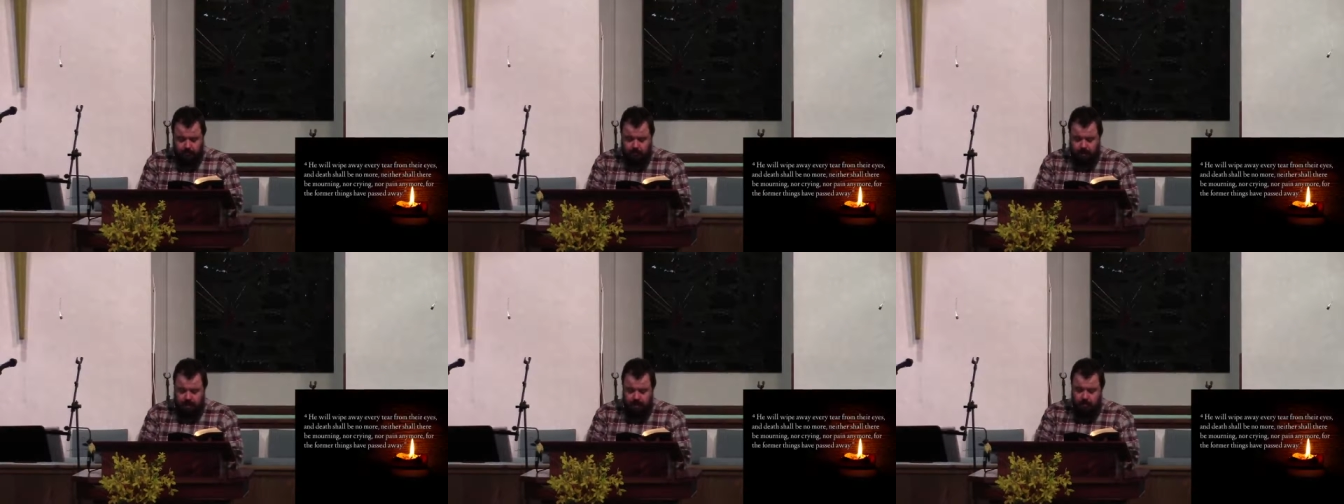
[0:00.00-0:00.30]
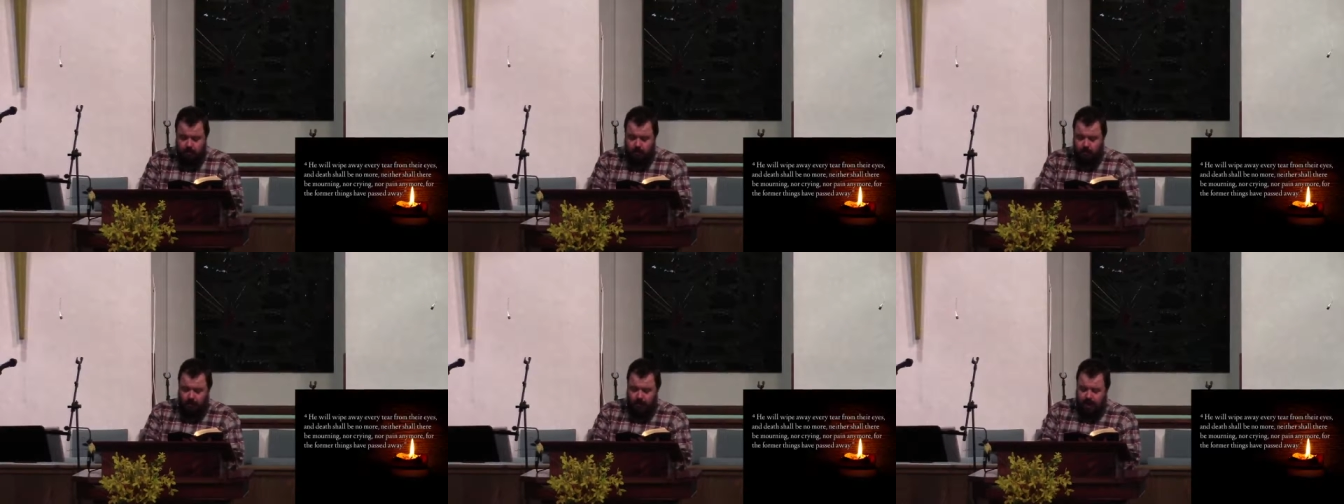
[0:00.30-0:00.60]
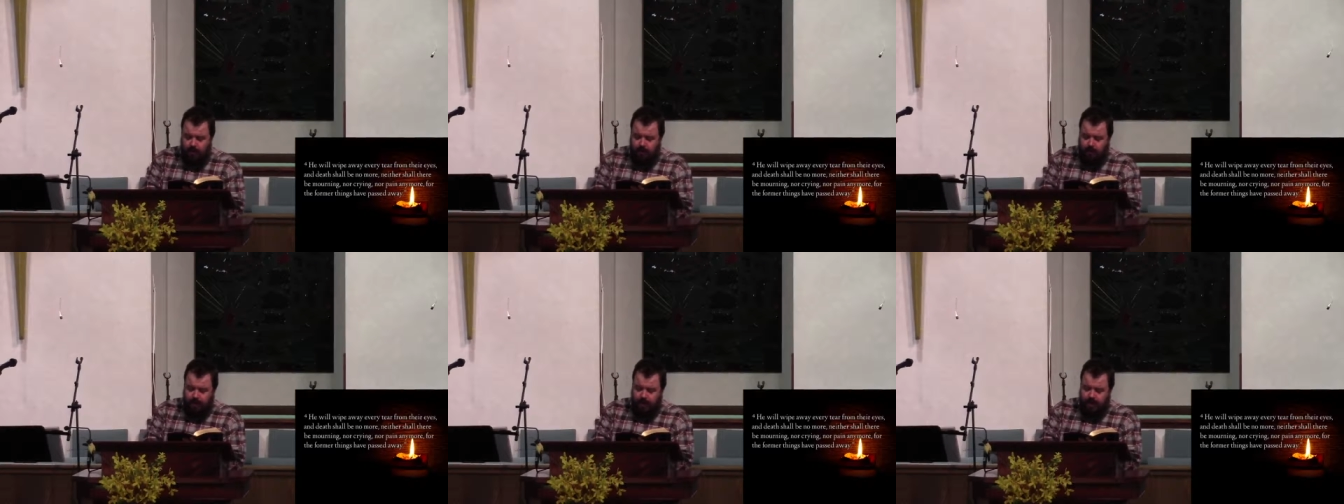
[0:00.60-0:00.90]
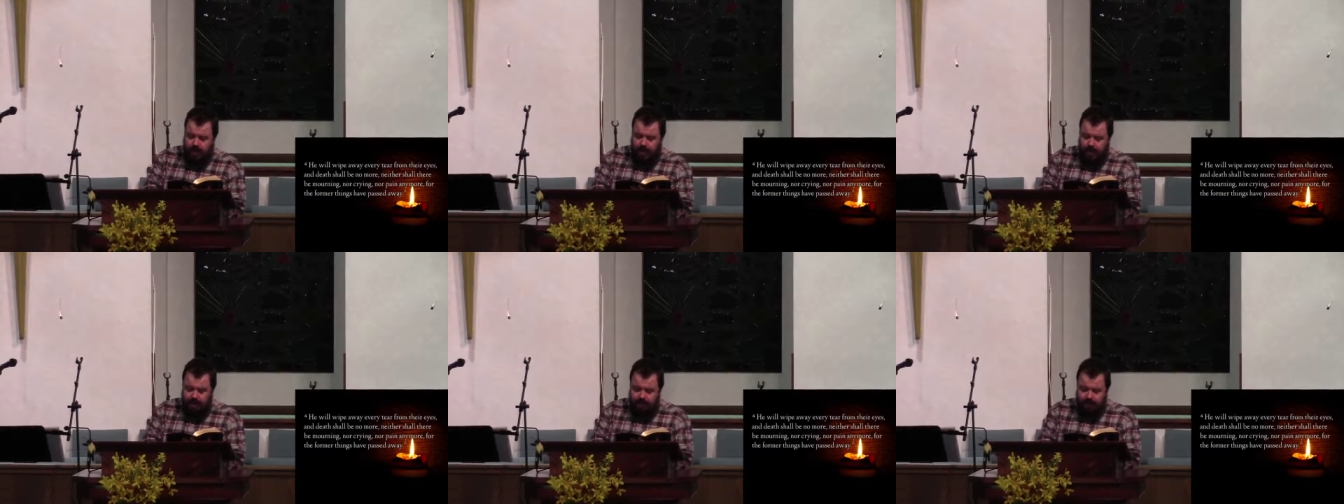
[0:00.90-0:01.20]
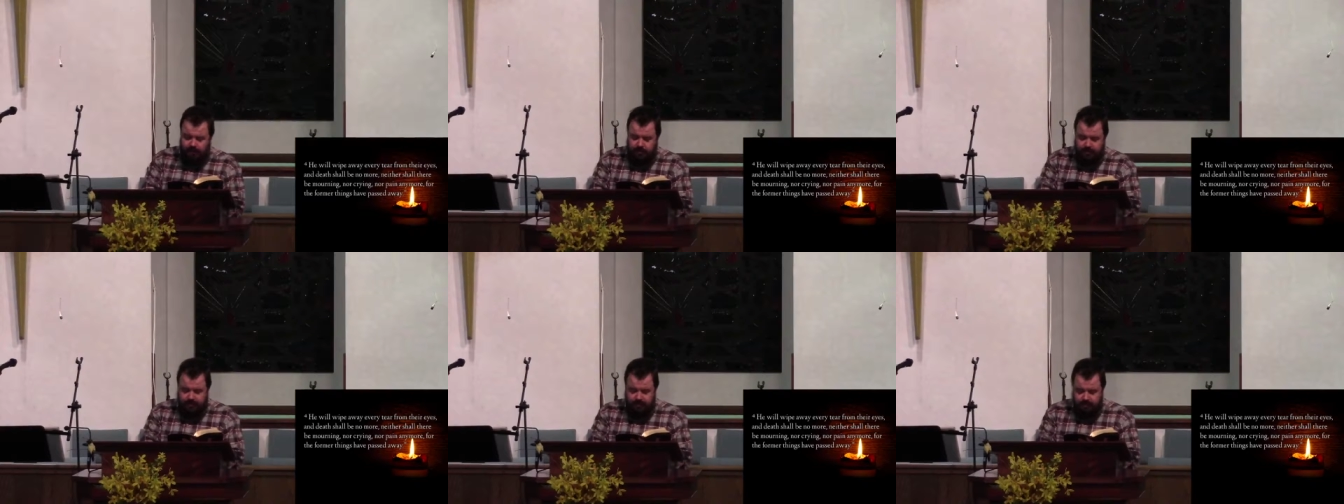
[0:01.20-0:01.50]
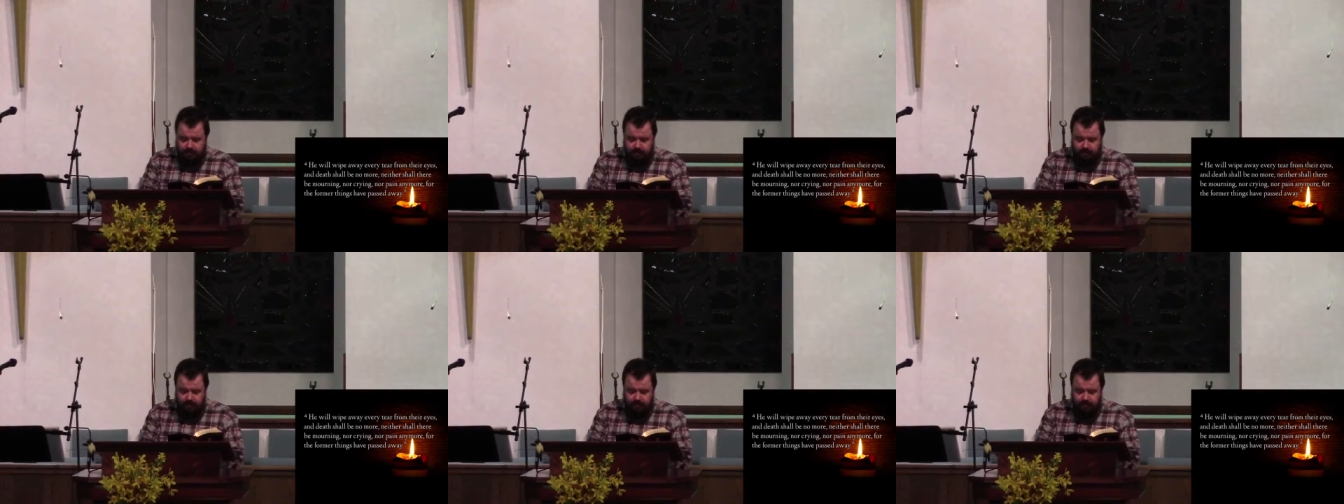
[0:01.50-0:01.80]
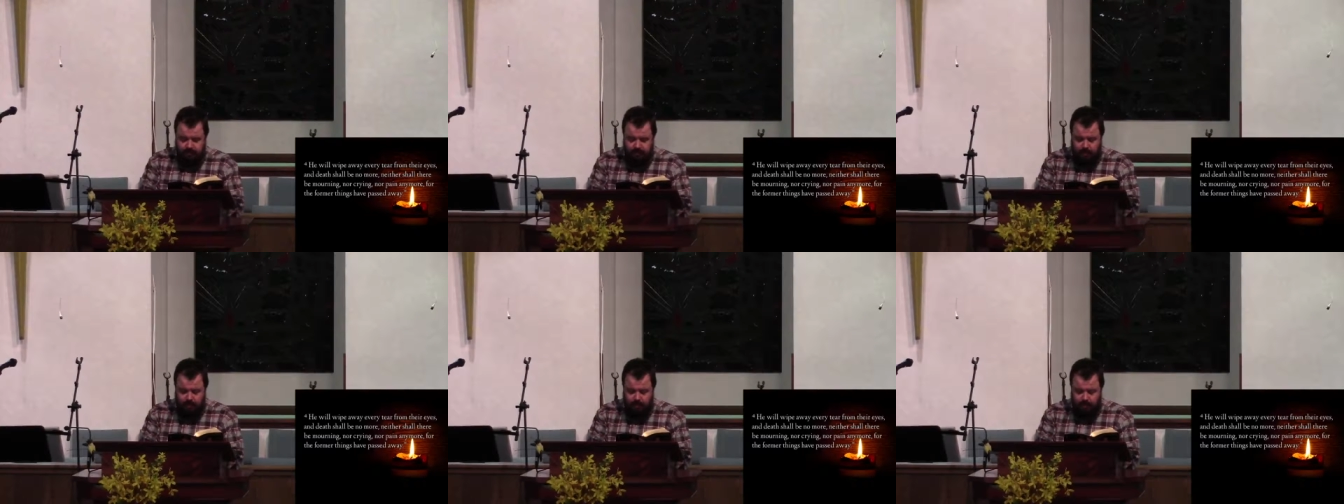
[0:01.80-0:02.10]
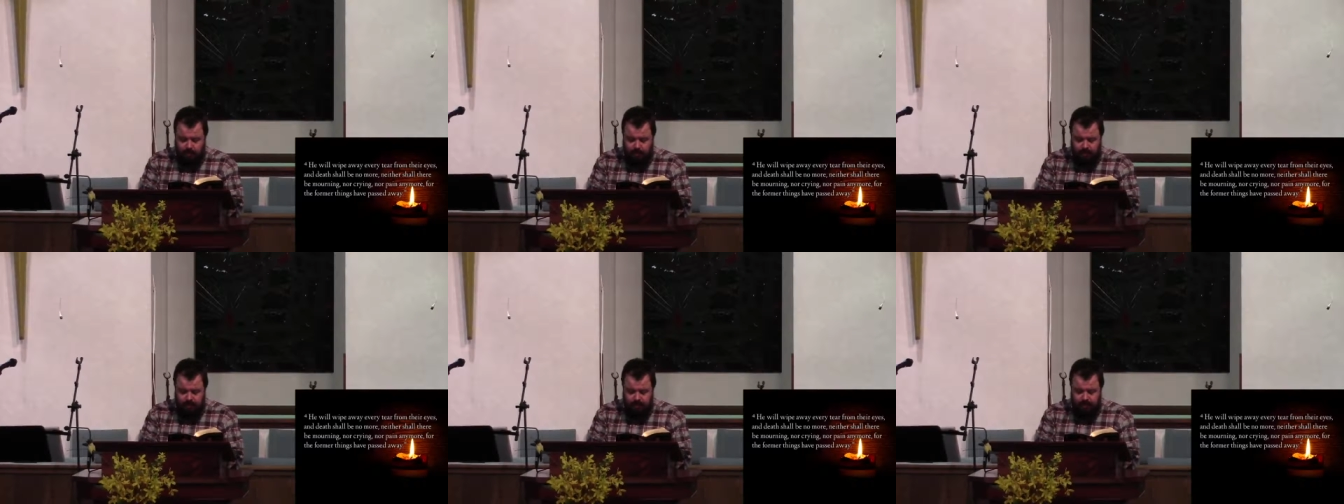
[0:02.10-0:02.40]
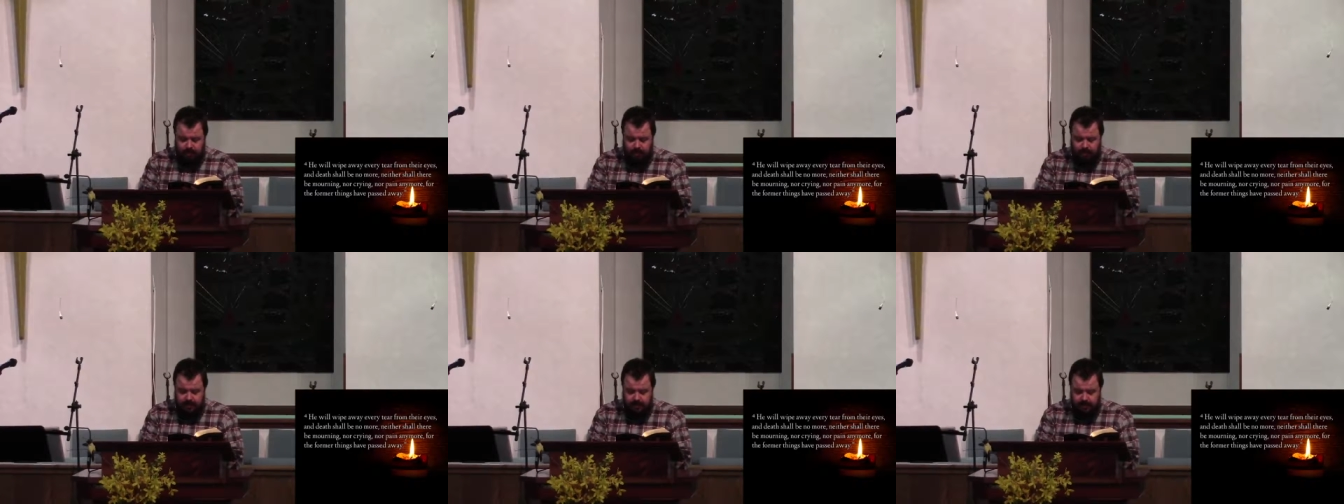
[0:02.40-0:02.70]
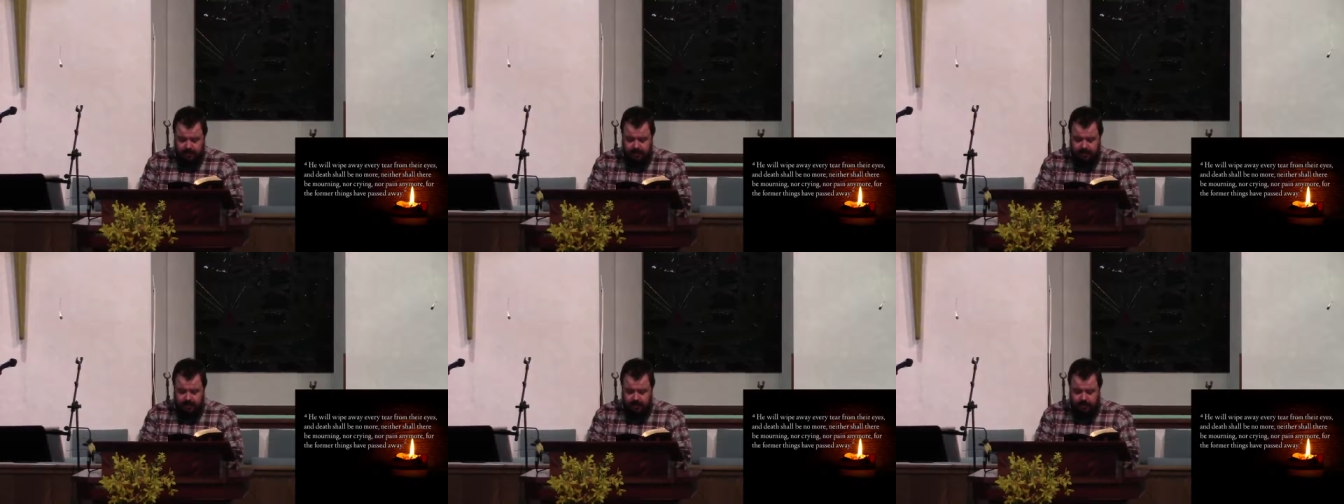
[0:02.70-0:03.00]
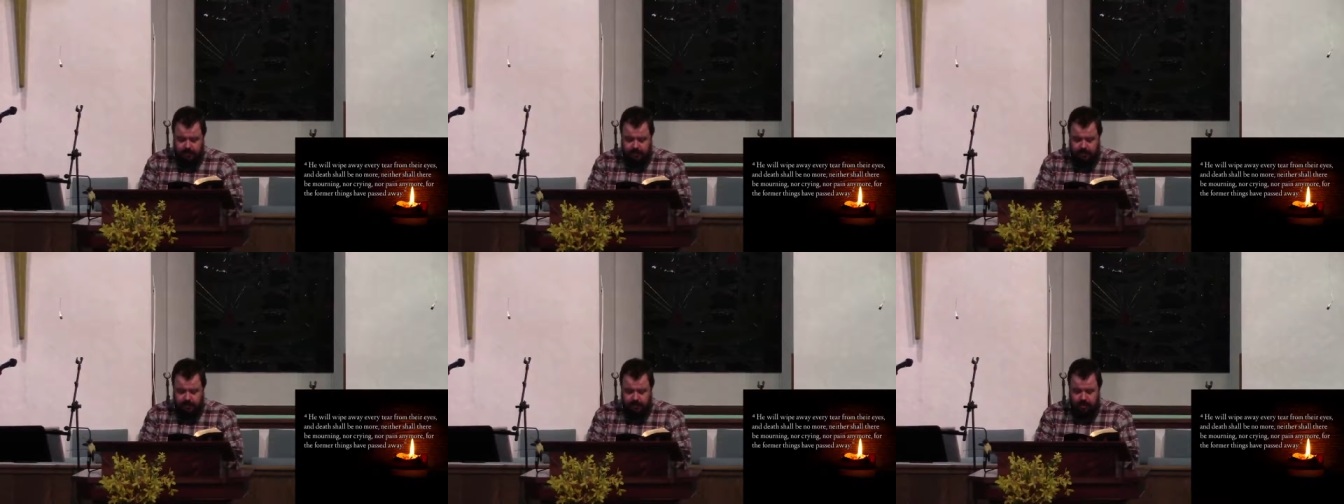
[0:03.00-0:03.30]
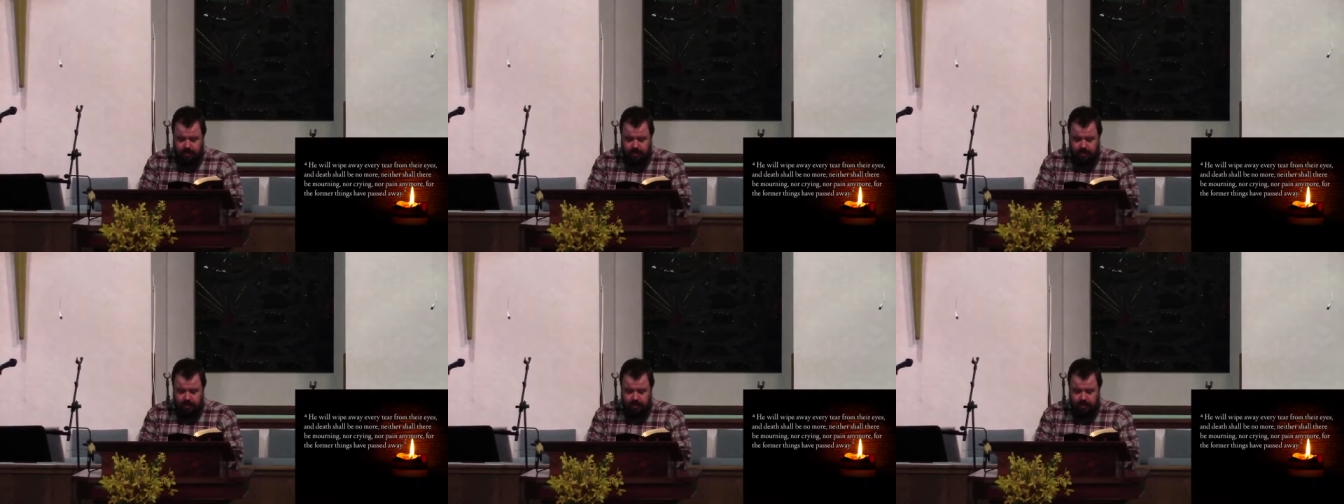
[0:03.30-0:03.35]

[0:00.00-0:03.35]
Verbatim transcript: He will wipe away every tear from their eyes, and death shall be no